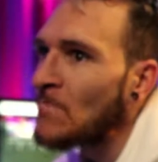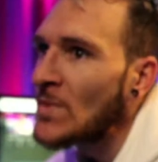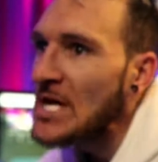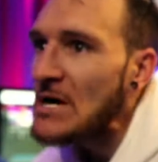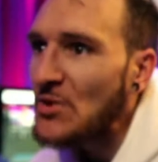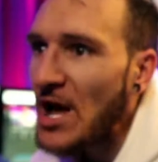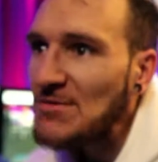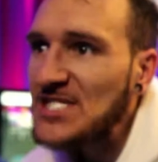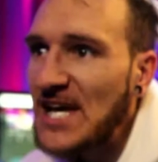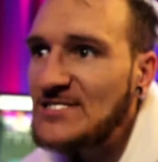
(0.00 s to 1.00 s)
And when I
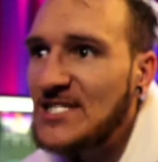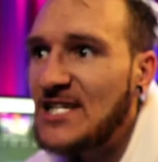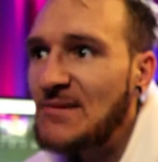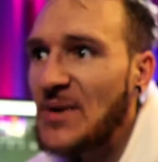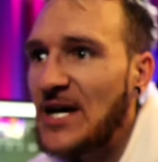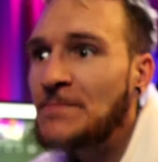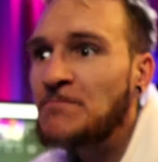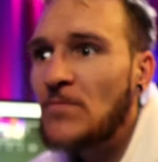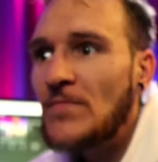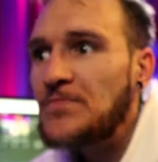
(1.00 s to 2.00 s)
was 18, man,
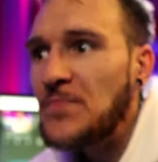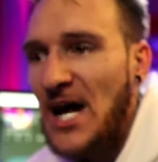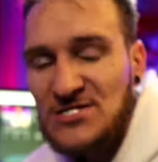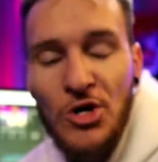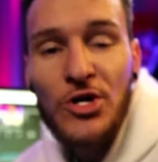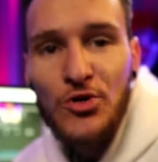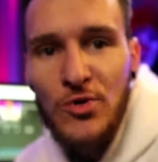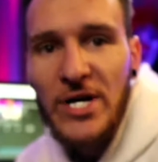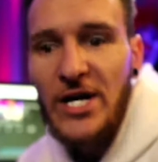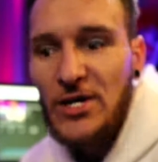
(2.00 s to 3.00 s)
I started doing
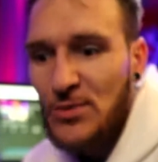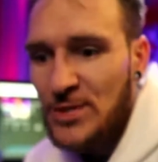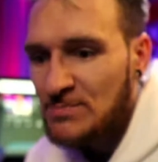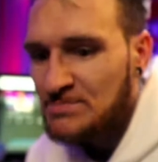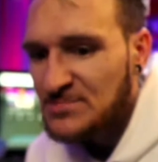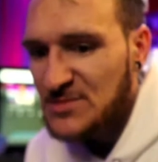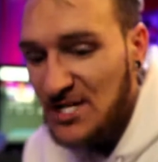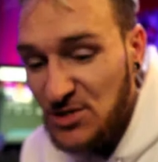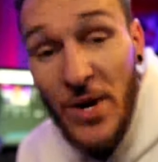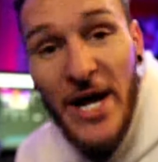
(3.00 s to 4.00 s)
heroin. That's
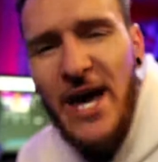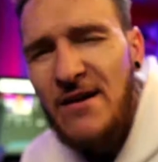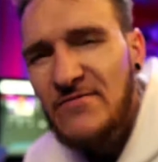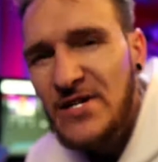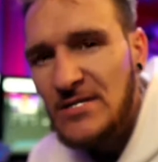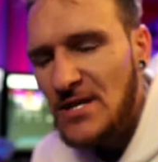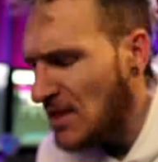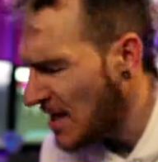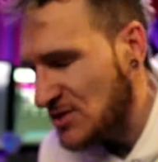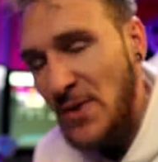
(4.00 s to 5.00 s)
when I caved in.
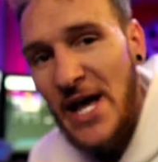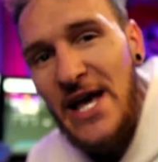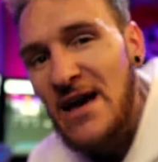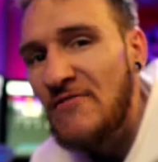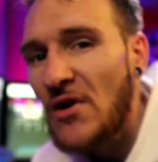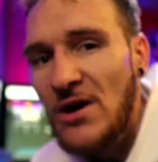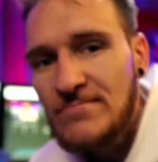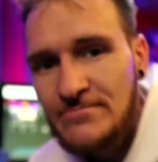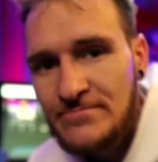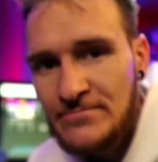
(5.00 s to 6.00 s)
That's when I gave up.
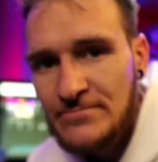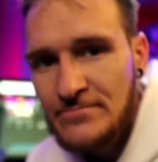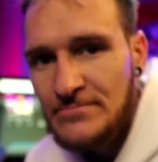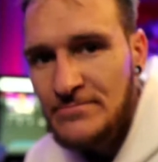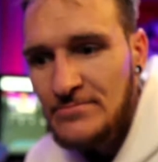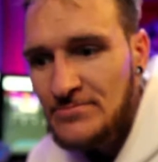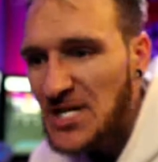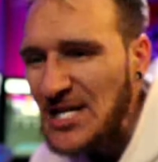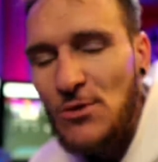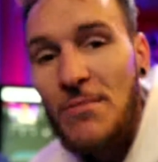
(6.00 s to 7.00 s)

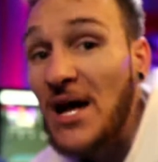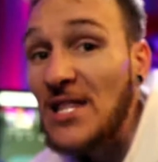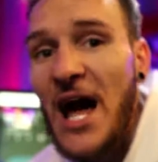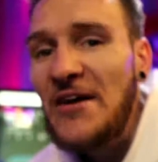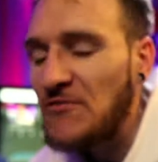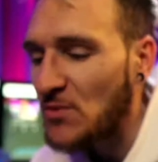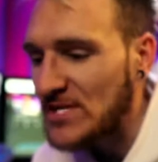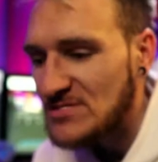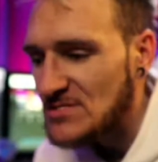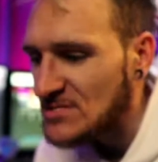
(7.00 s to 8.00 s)
That's when my life went
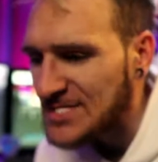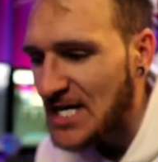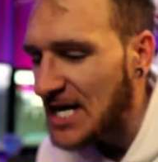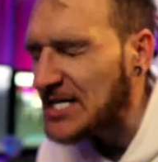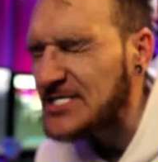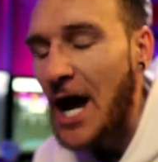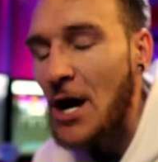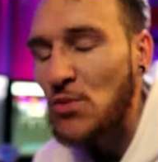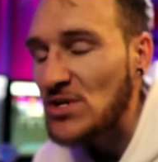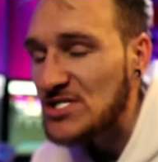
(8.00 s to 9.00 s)
in a
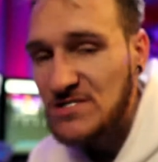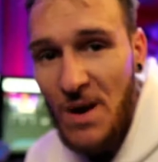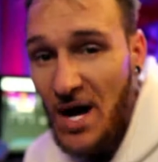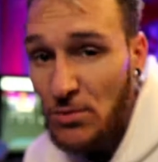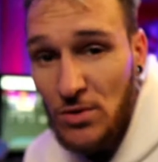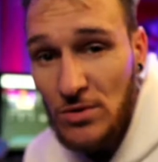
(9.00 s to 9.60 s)
downward spiral.